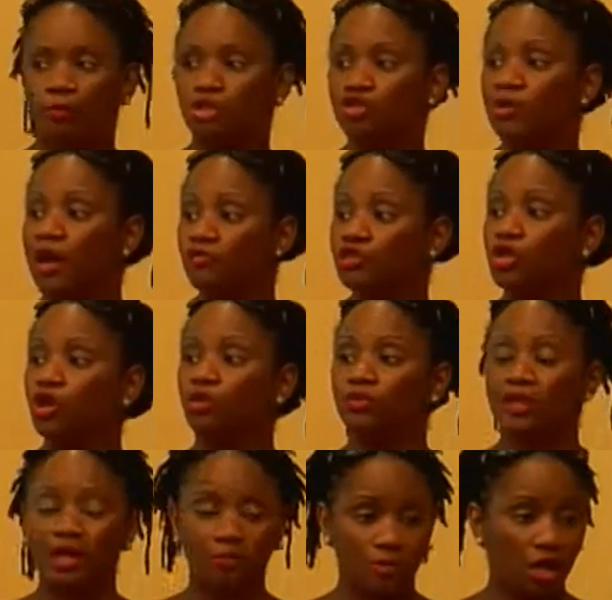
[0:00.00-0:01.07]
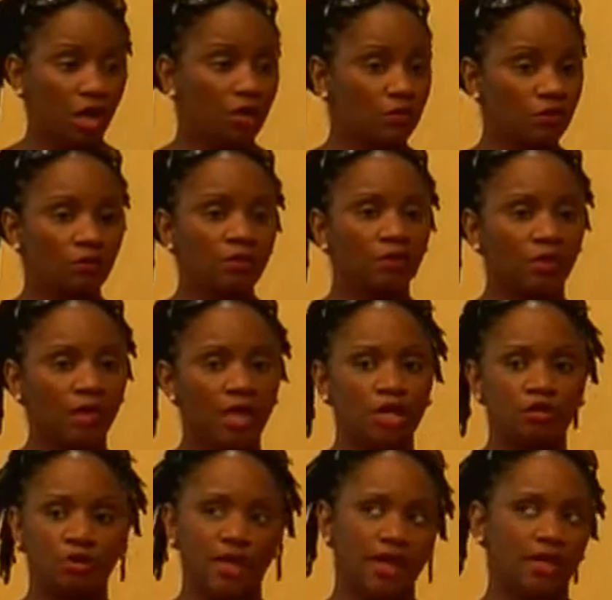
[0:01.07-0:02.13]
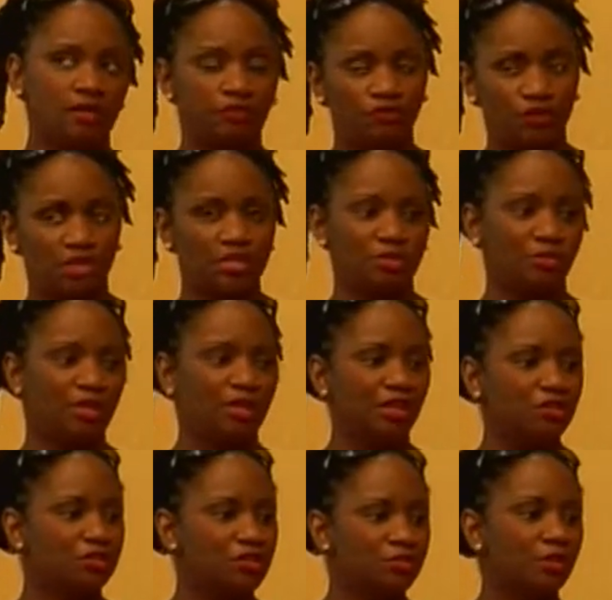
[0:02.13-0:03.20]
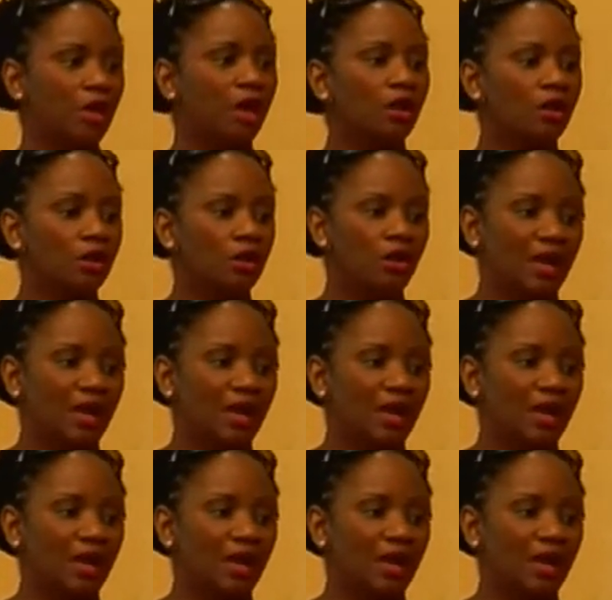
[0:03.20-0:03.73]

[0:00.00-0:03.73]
But you have to own that blog, okay? You can't feed somebody else's blog.